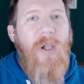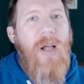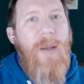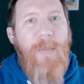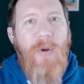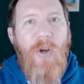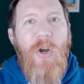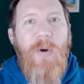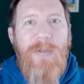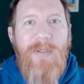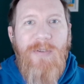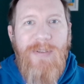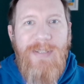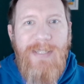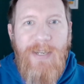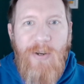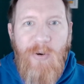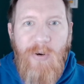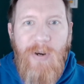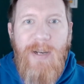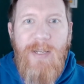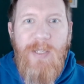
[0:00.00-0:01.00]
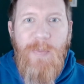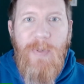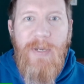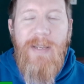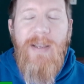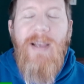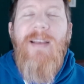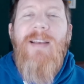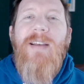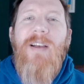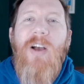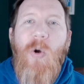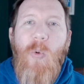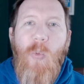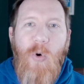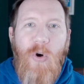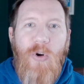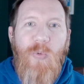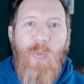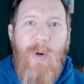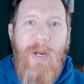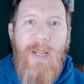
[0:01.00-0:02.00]
I'm your host, Lindsay Crosby,
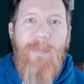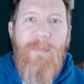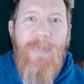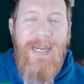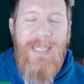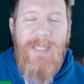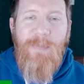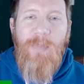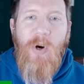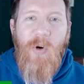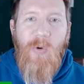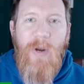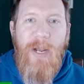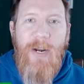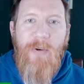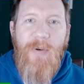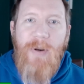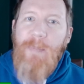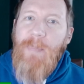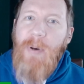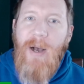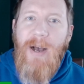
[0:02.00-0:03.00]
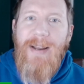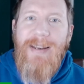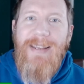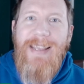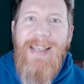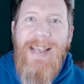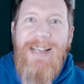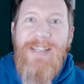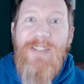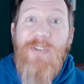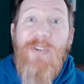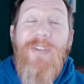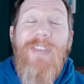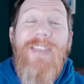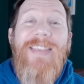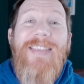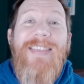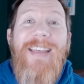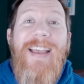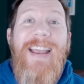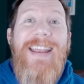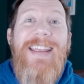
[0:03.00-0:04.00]
award-winning baseball writer and podcaster.
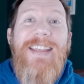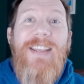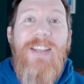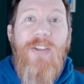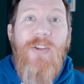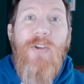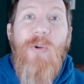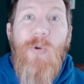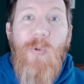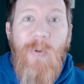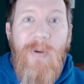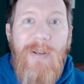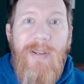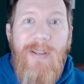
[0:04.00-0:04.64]
Thank you